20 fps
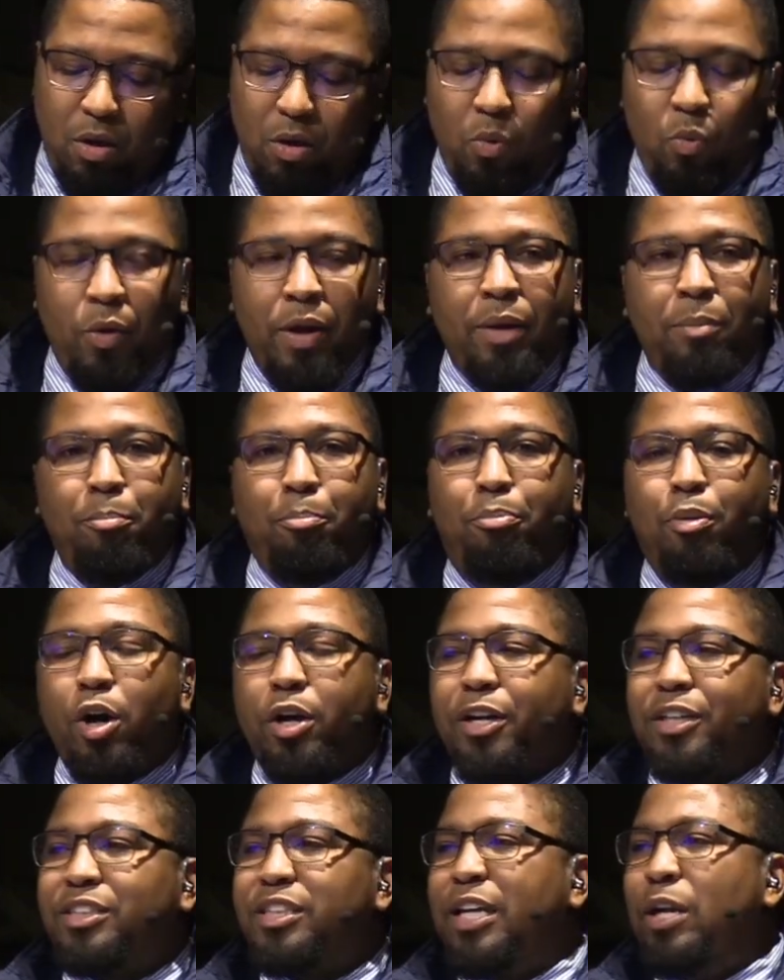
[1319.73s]
when
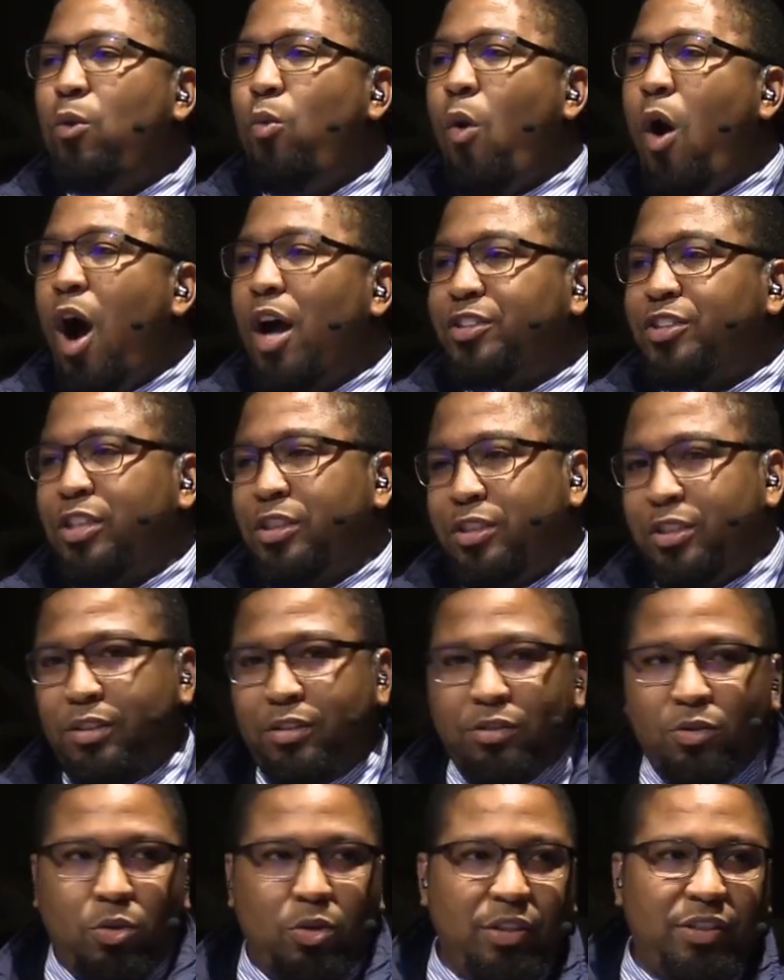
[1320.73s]
Booker T. Washington,
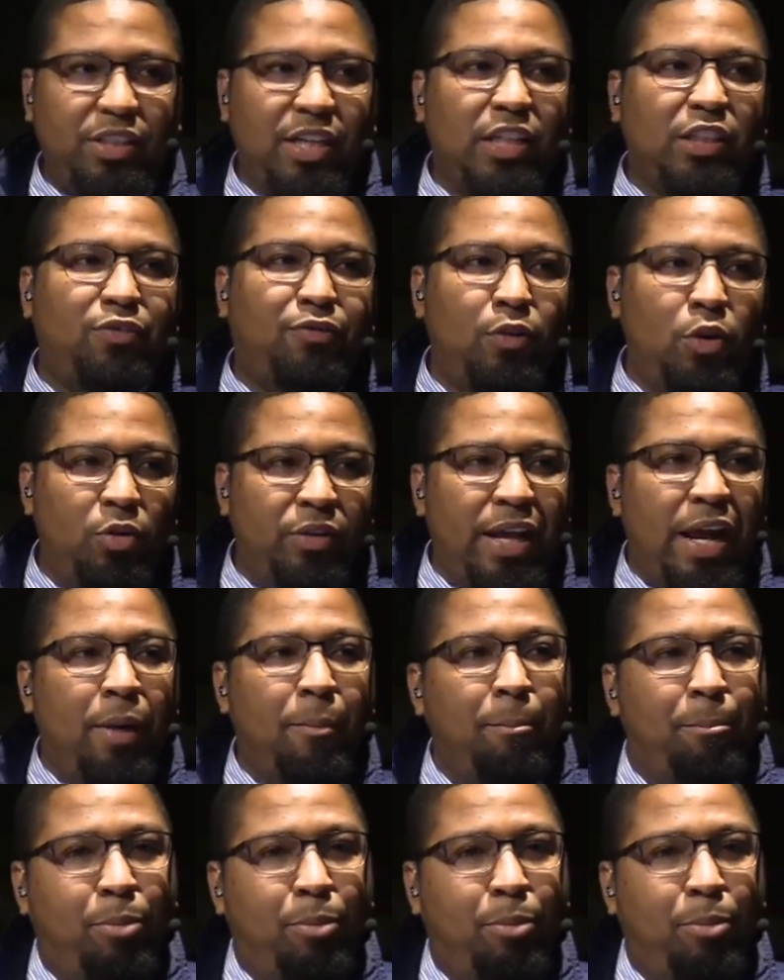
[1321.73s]
or say his full name,